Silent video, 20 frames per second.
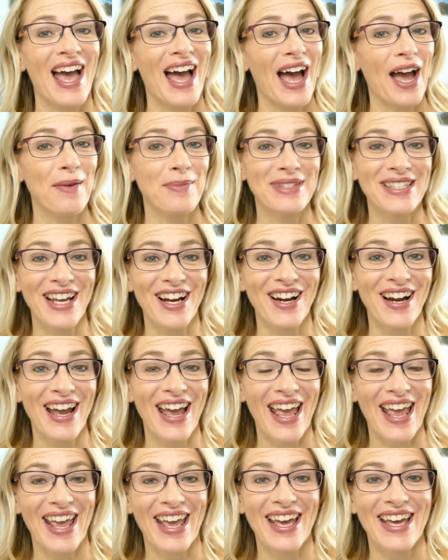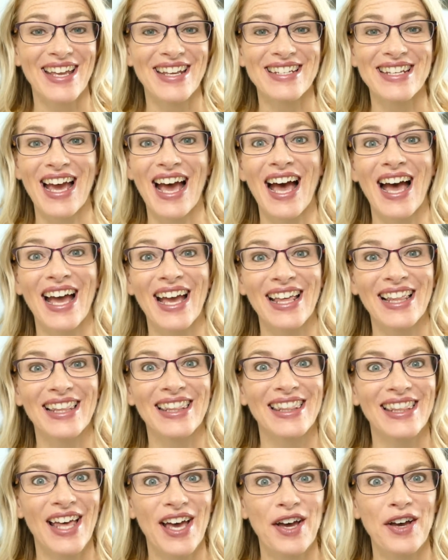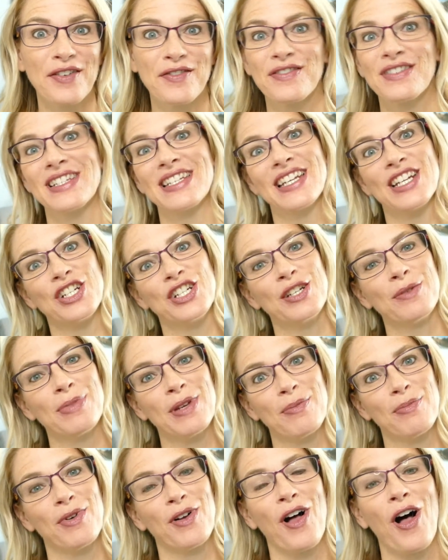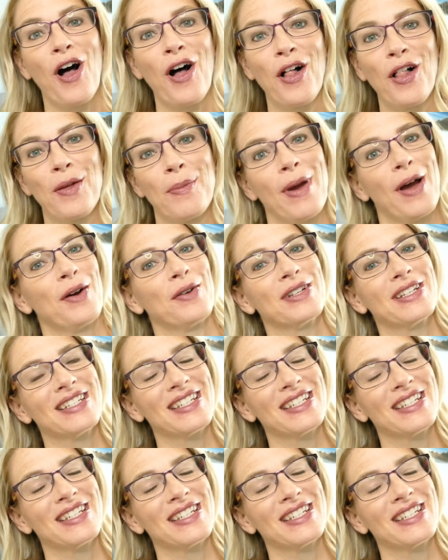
I'm Sarah, and I love teaching people all about